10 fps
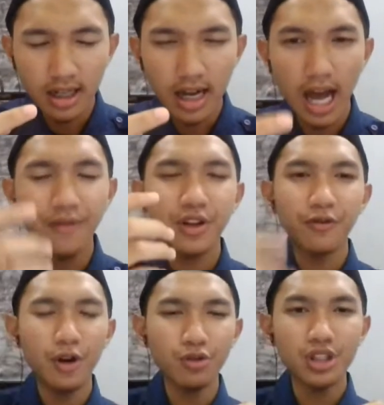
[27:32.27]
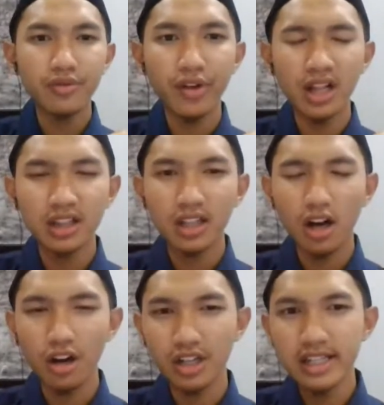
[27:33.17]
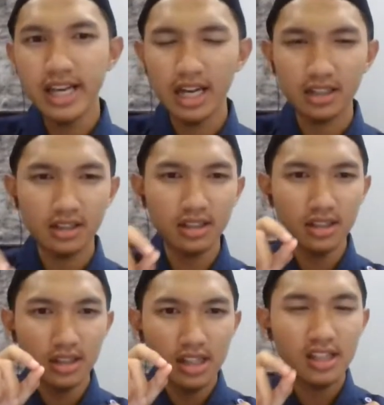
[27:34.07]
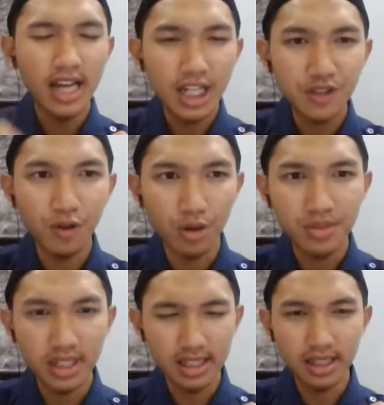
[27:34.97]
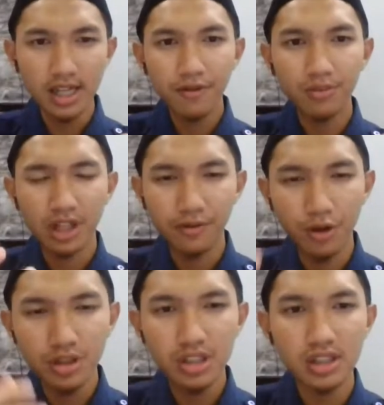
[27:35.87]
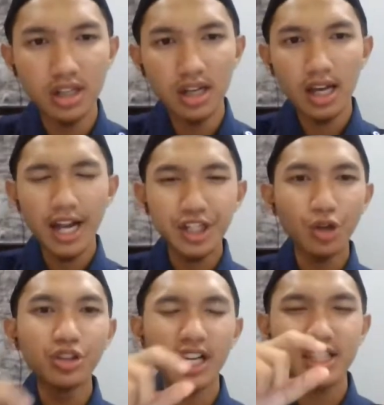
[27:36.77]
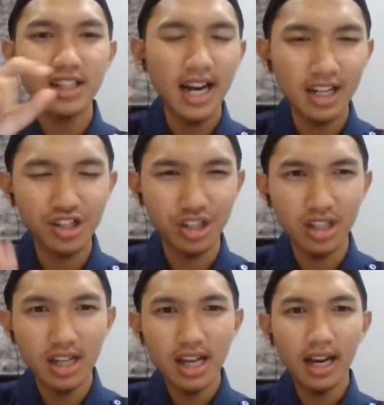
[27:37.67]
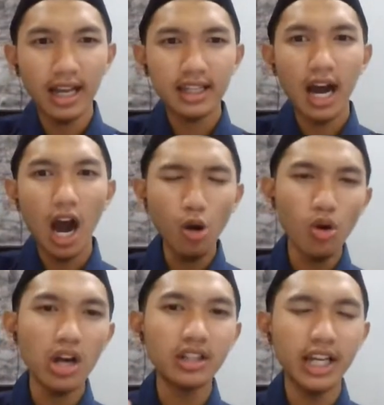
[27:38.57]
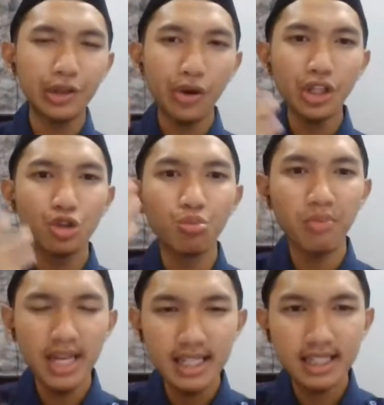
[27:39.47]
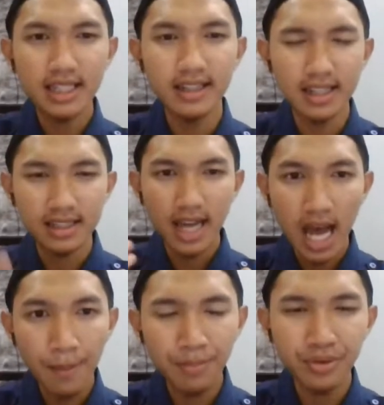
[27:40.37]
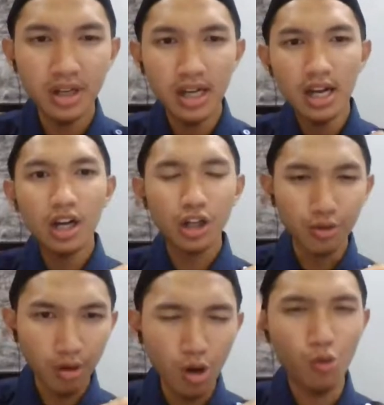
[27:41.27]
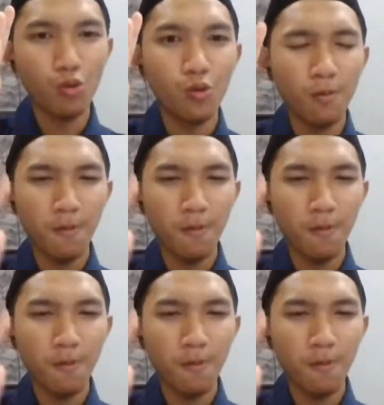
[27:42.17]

have their phones fill on their tax forms easily from their phones. And so their strategy, like how are they going to make this app grow?